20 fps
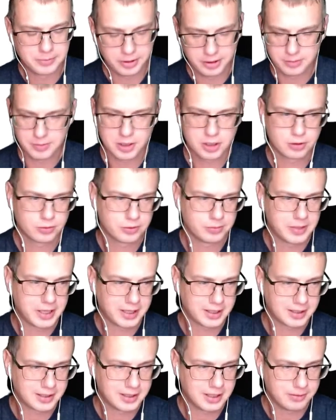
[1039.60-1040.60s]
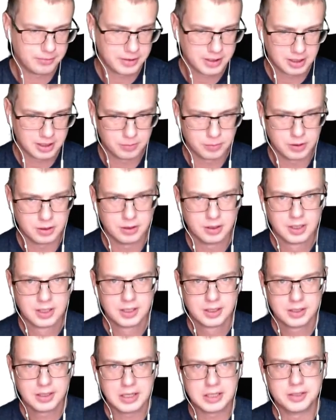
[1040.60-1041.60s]
much automatically available
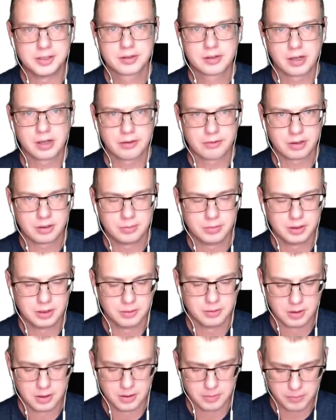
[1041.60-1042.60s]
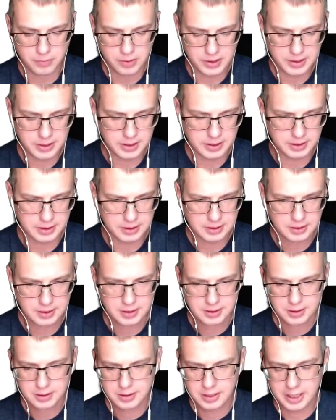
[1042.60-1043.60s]
and discoverable by
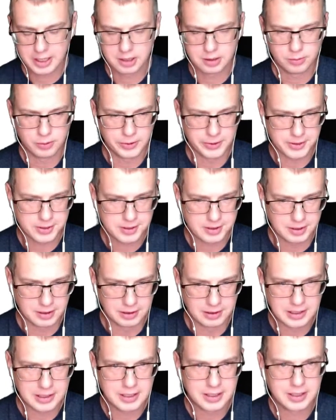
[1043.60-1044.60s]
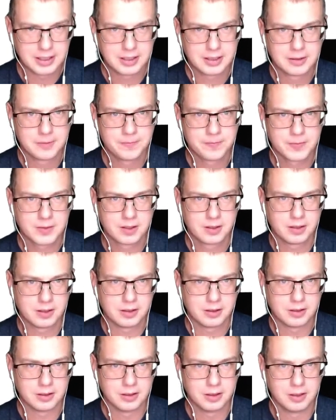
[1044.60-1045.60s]
AWS CLI,
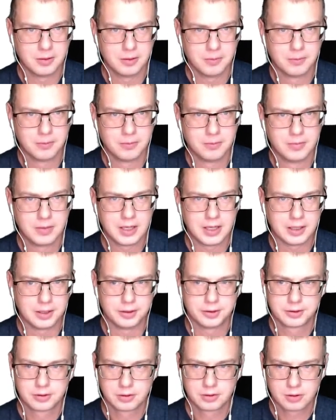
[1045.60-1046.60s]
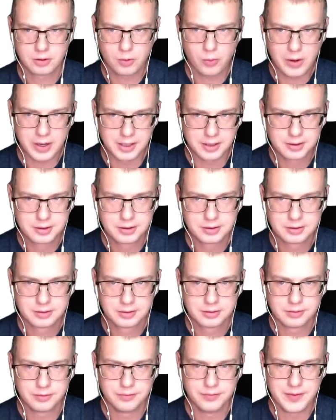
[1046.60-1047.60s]
and quite
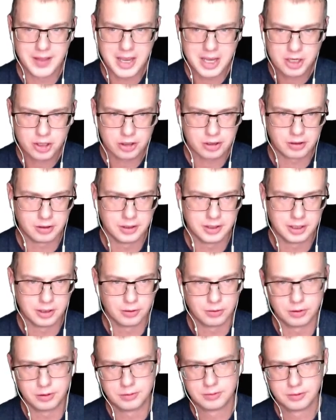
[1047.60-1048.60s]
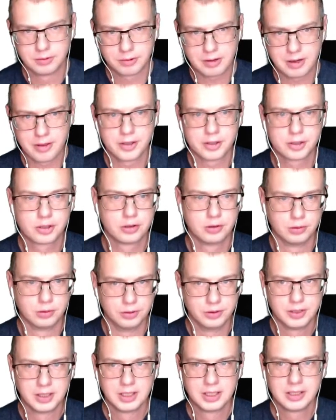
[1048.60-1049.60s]
naturally, or rather
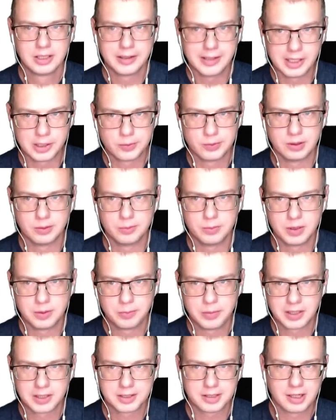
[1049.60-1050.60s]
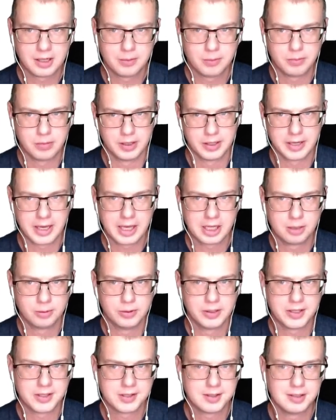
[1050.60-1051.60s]
soon, it will be picked up by
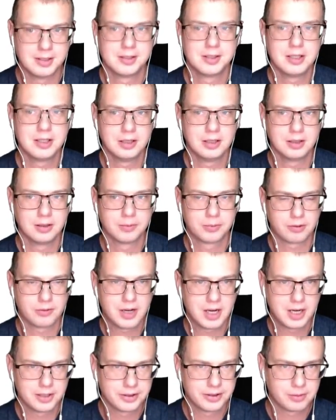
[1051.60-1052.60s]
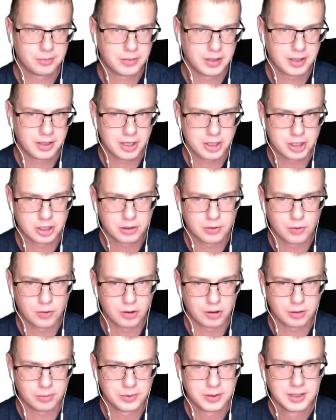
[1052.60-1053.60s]
AWSCC provider by
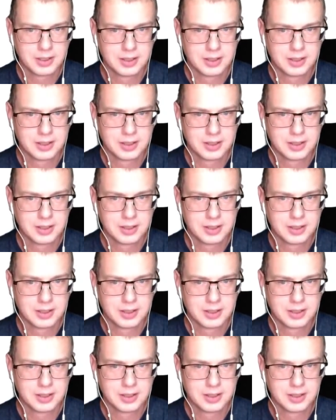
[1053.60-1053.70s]
HashiCorp.